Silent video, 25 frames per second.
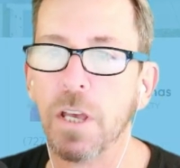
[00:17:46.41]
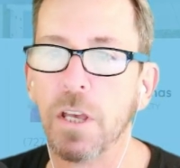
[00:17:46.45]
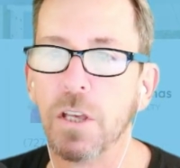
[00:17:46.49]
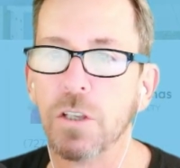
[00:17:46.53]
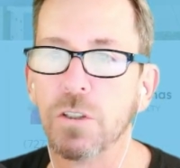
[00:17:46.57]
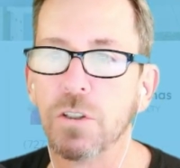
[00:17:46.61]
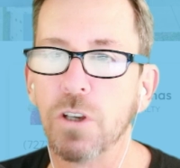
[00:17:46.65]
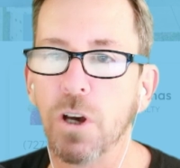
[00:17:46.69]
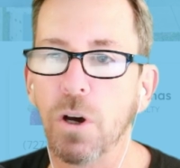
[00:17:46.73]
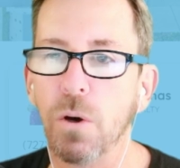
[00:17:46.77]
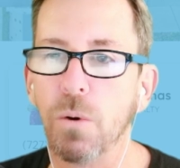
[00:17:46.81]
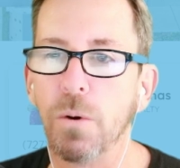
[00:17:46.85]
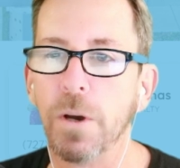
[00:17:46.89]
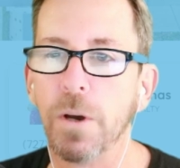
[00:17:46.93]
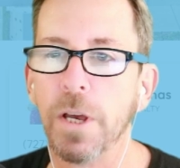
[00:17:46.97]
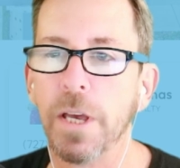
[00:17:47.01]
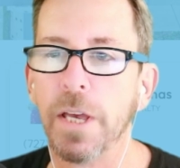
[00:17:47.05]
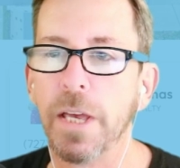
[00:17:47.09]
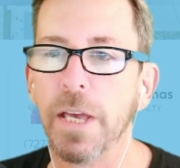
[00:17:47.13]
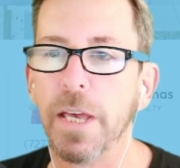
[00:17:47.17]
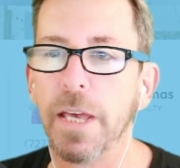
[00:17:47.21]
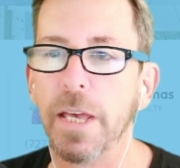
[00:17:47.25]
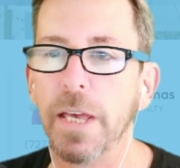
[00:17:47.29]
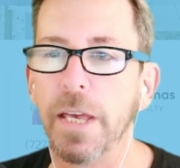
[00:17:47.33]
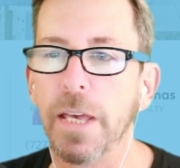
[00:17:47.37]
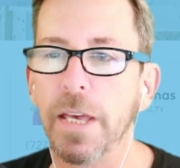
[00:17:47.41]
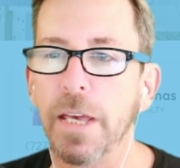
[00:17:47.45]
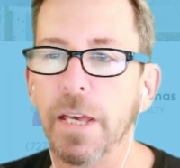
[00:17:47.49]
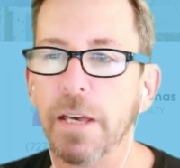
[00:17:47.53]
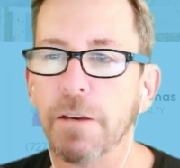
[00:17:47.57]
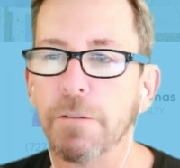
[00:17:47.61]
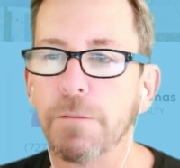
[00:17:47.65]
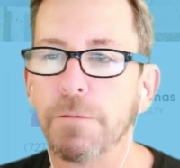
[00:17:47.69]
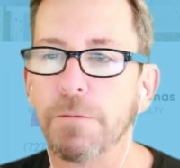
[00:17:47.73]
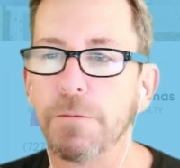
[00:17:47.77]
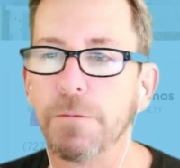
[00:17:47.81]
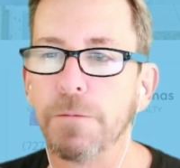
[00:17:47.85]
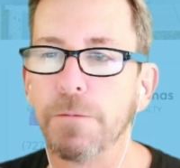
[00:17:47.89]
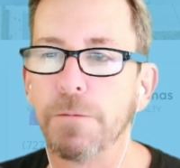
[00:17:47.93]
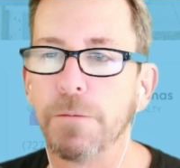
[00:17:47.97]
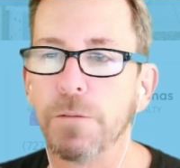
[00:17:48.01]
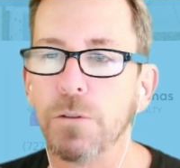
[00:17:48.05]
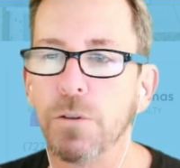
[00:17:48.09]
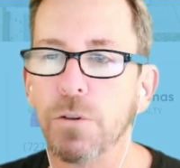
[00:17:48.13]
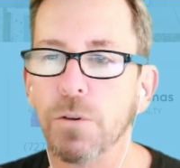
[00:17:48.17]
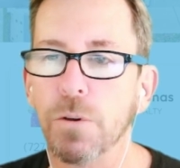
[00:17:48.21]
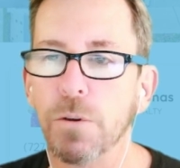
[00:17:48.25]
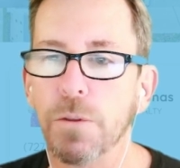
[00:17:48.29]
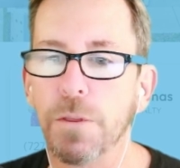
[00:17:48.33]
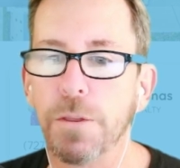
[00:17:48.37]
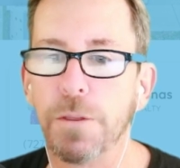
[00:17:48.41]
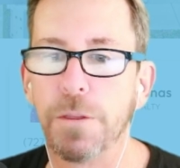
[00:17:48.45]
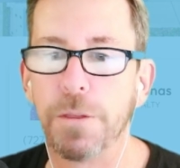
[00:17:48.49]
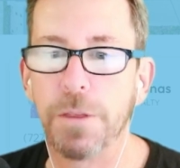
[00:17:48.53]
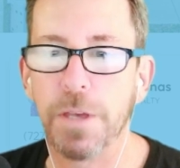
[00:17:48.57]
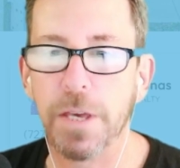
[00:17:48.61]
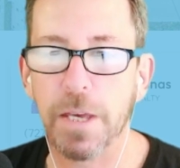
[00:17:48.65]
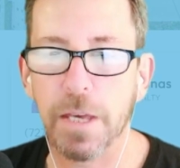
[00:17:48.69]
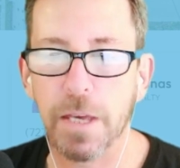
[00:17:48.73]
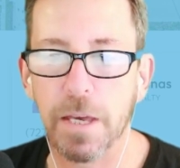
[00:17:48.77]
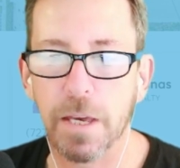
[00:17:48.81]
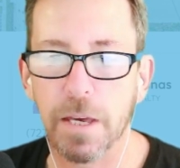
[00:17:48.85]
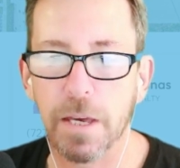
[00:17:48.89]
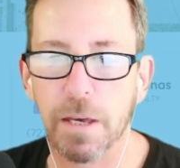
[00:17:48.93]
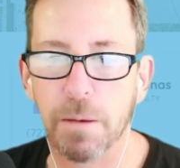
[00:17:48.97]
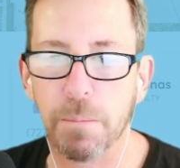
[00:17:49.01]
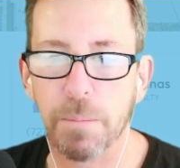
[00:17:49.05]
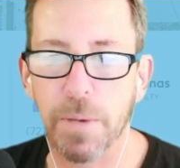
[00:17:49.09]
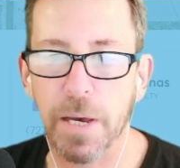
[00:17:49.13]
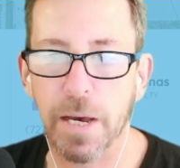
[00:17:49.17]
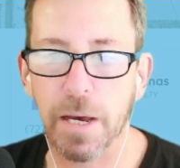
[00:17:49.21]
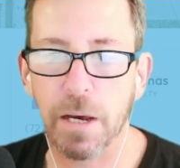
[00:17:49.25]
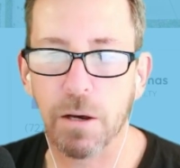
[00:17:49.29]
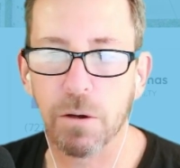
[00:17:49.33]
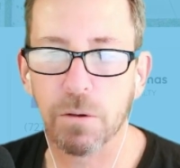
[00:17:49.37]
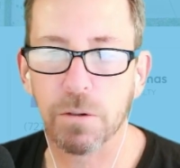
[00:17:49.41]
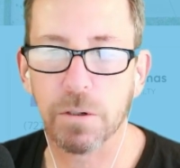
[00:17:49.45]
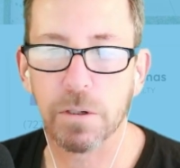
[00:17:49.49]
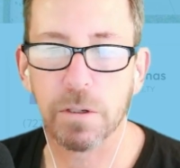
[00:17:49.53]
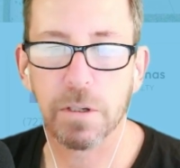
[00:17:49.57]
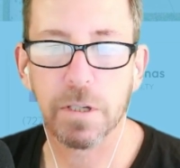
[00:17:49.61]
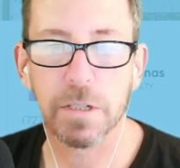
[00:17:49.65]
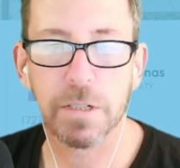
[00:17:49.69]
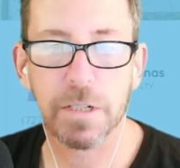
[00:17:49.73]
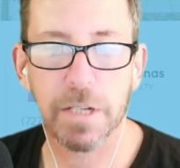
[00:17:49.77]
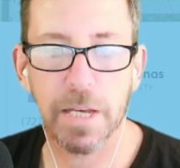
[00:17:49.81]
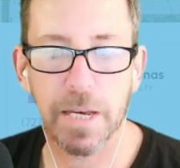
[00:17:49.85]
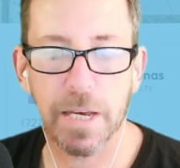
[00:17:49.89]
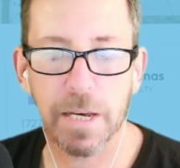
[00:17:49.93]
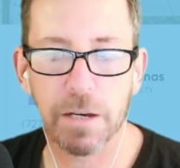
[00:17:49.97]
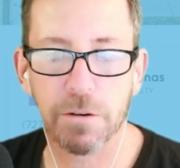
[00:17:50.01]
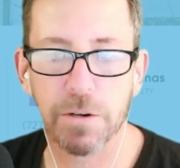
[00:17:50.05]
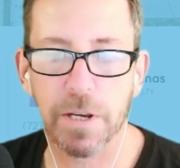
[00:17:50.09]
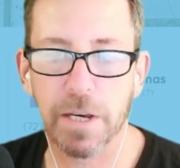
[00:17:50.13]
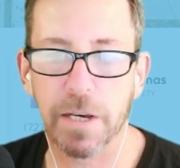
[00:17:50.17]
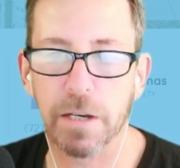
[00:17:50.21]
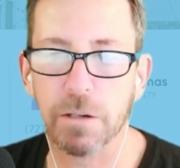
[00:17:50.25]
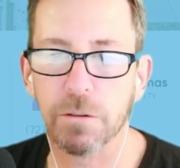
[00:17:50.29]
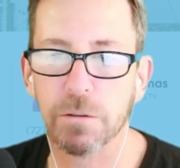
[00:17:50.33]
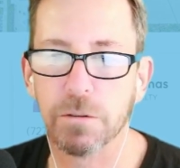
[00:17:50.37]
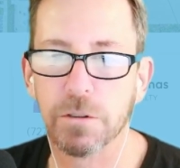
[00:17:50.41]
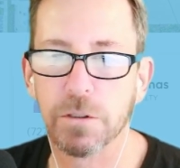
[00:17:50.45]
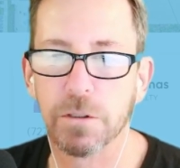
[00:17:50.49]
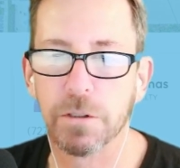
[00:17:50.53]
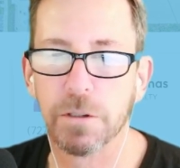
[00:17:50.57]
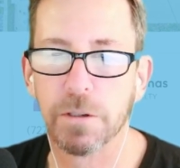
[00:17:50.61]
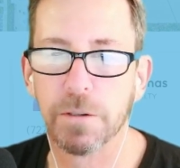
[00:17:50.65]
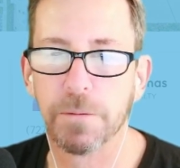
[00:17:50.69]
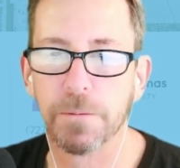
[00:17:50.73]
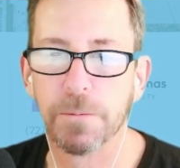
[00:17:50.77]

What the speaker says: So if you're thinking about a townhouse